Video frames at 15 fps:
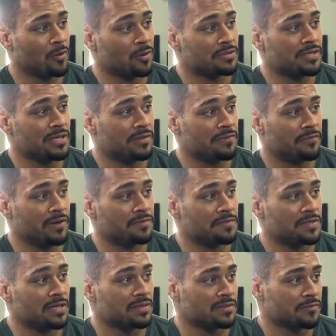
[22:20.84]
14th,
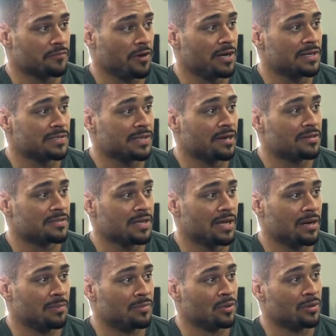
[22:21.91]
15th is Friday, Saturday,
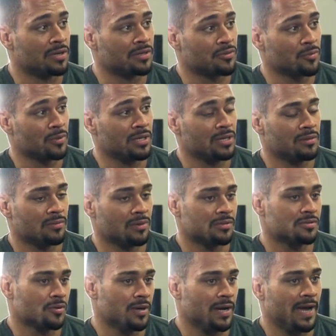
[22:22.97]
Sunday. I'm doing a
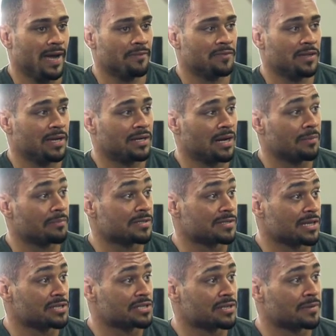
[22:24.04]
2.5 day
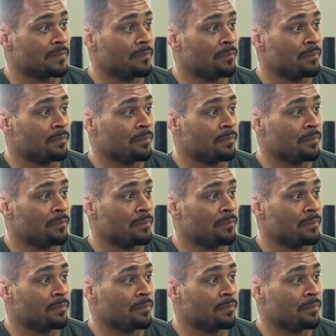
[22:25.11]
competition.